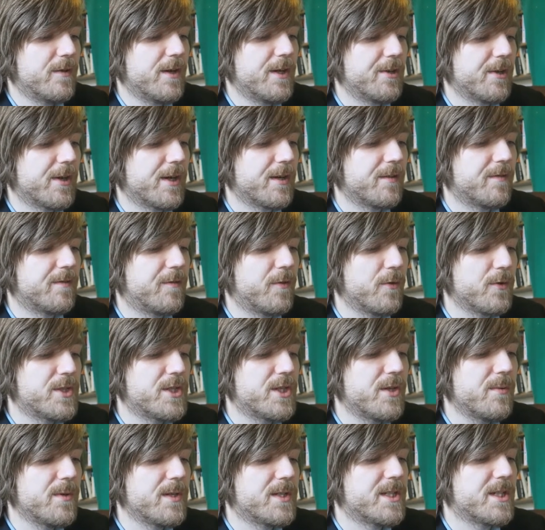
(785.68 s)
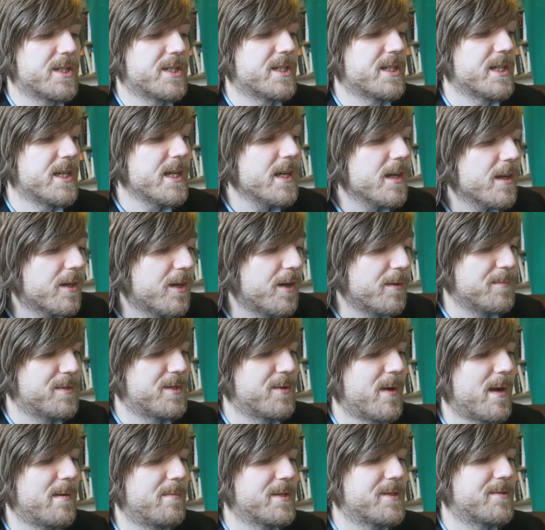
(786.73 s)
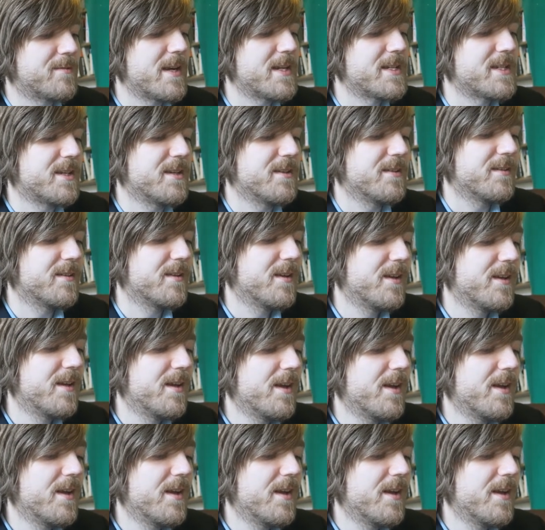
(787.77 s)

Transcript: Frederick had fortuitously come to Abba's rescue.